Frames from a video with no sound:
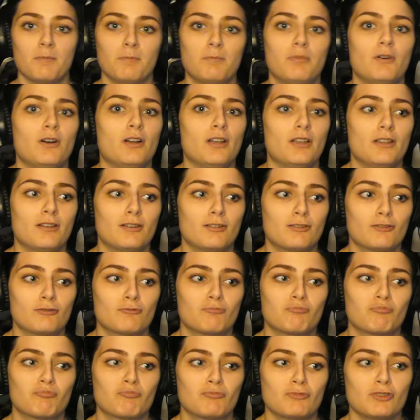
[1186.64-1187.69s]
but
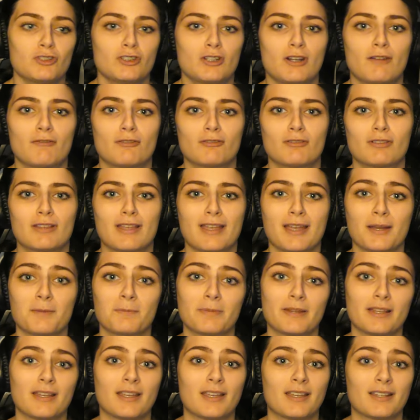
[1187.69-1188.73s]
she never really had
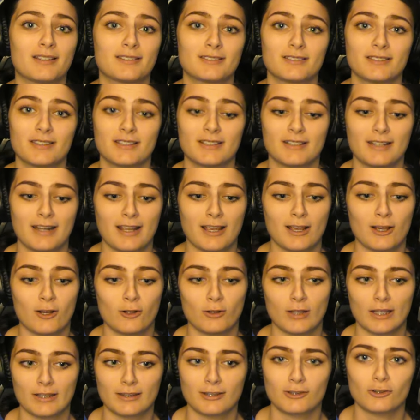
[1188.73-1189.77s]
plans, and then now,
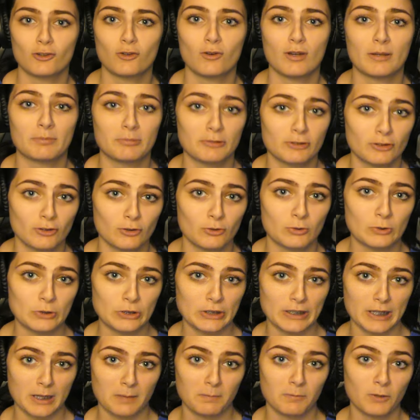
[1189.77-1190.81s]
like, this whole episode
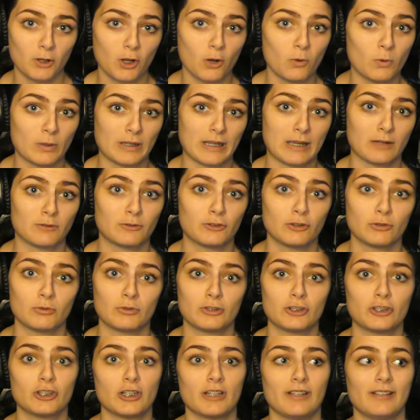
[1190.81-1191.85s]
she kept going out and
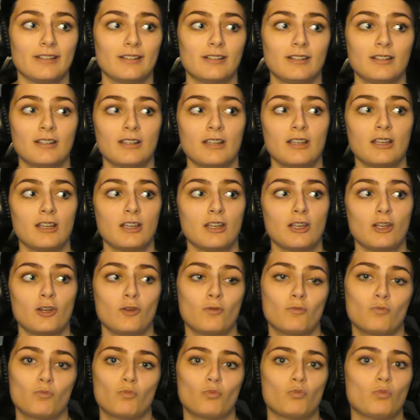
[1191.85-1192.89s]
doing shit.
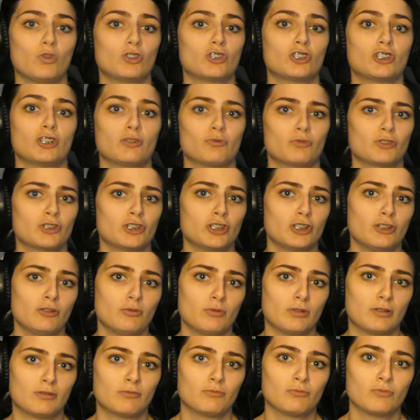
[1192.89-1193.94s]
What shit was she
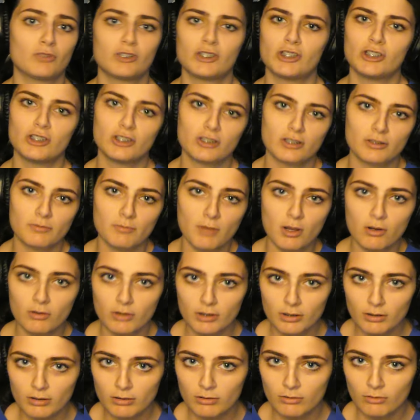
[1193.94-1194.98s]
doing? Was she just
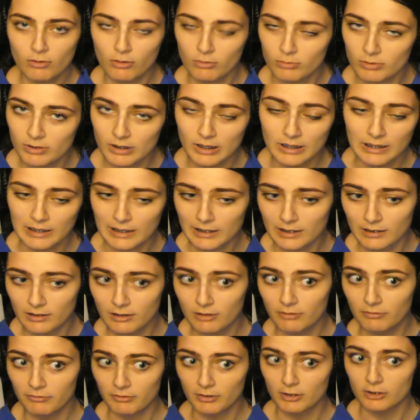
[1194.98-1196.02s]
smoking, or was that, like,
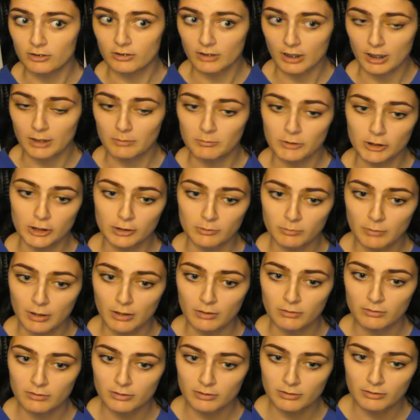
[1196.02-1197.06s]
the first time she
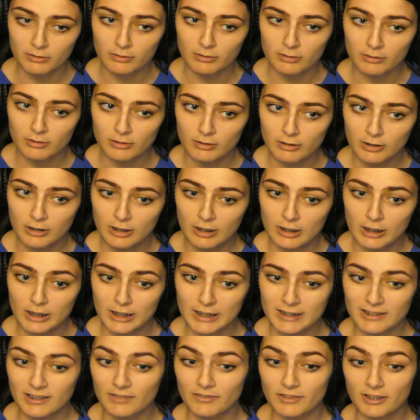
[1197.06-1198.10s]
smoked?
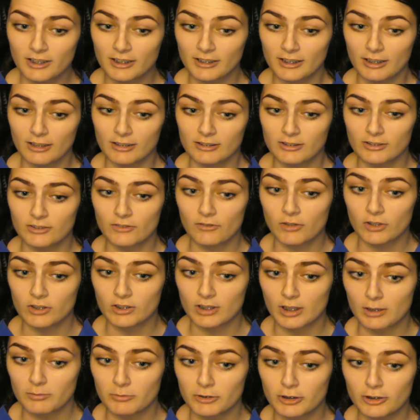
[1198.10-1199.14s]
because I feel like that's the first
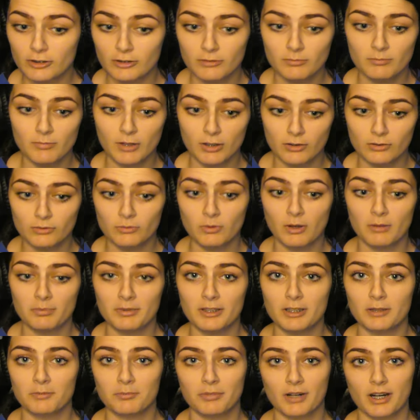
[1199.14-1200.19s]
time she smoked while
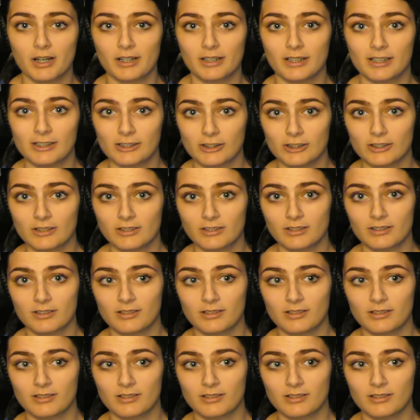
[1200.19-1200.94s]
being pregnant, just